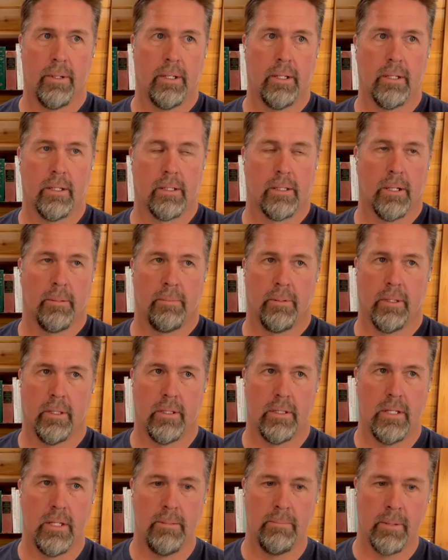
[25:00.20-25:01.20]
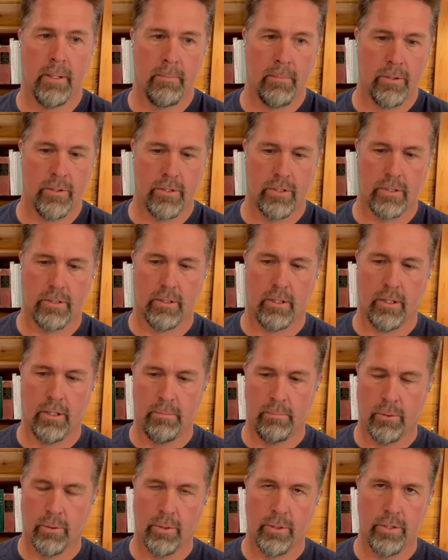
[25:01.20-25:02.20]
a couple of the team members on
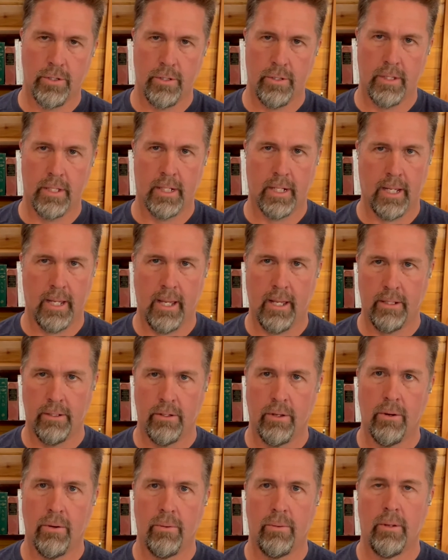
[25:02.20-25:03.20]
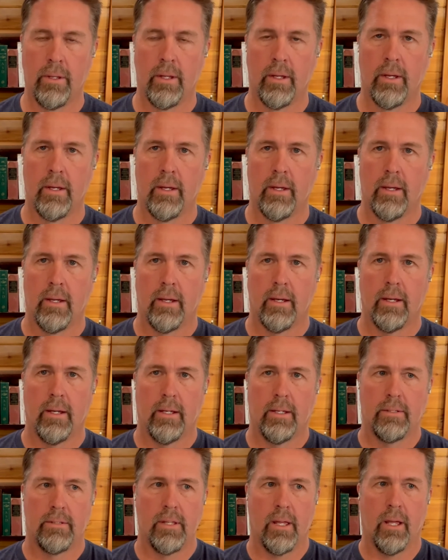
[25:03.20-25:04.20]
board too that I had known
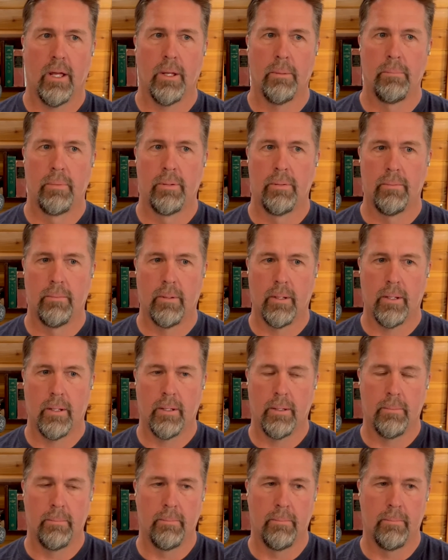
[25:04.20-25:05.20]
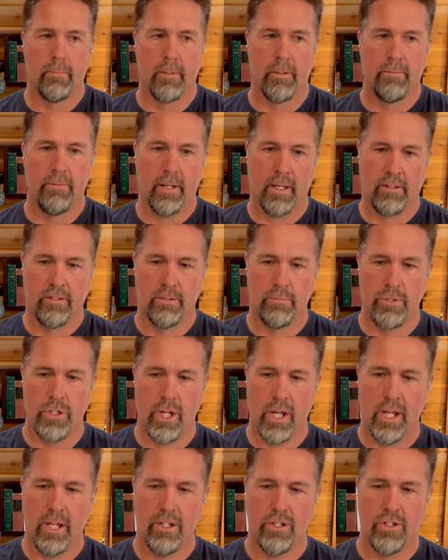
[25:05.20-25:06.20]
to help effect some
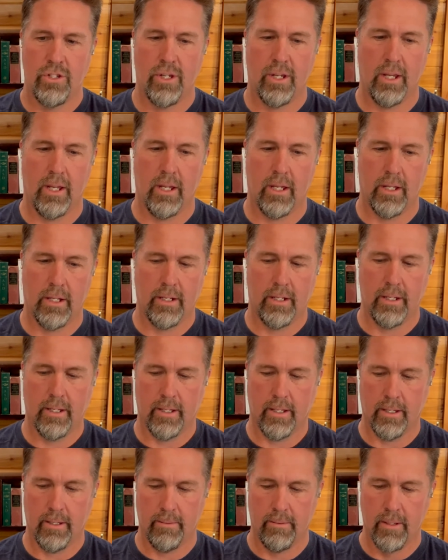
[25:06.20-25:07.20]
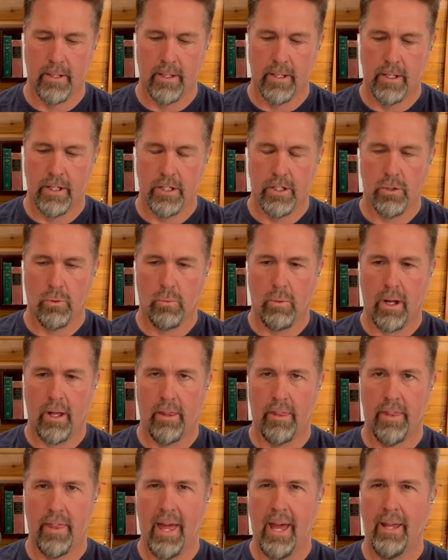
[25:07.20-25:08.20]
change. And while
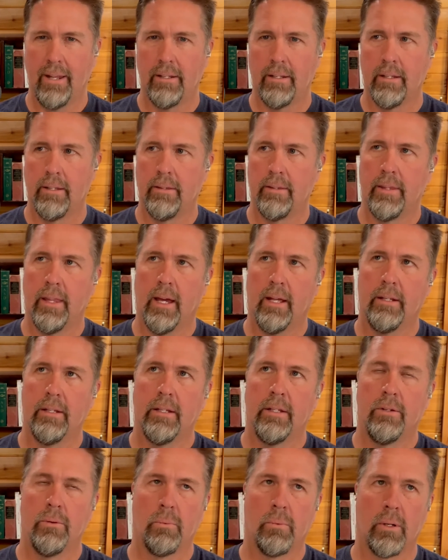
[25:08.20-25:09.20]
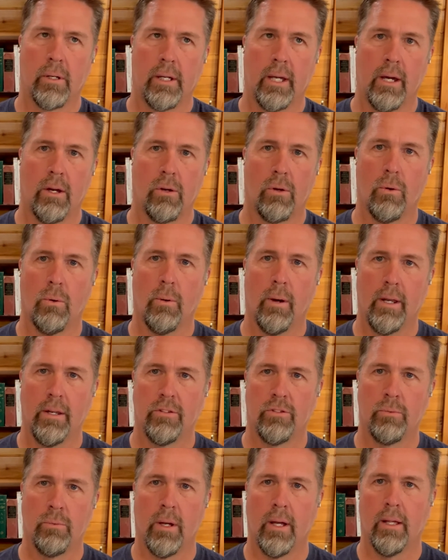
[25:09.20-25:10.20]
that didn't work out quite
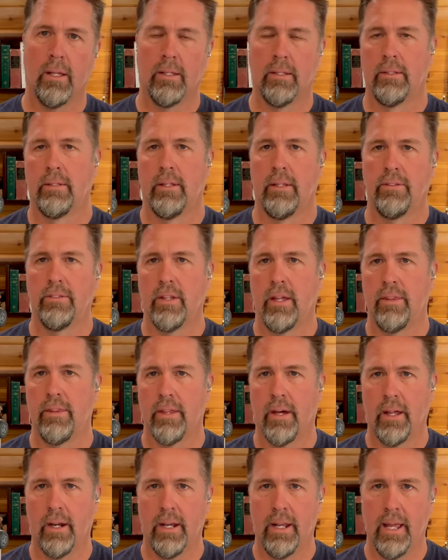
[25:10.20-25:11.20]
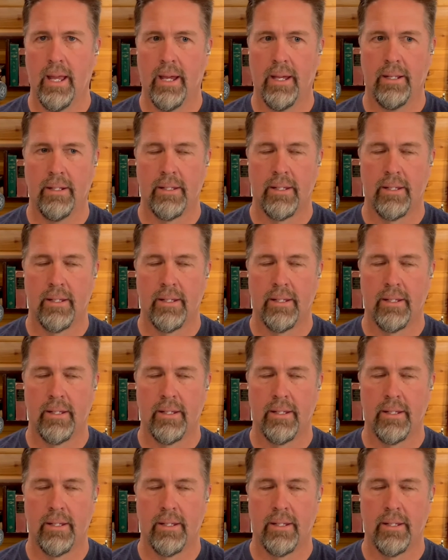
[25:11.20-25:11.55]
as well as I thought it had,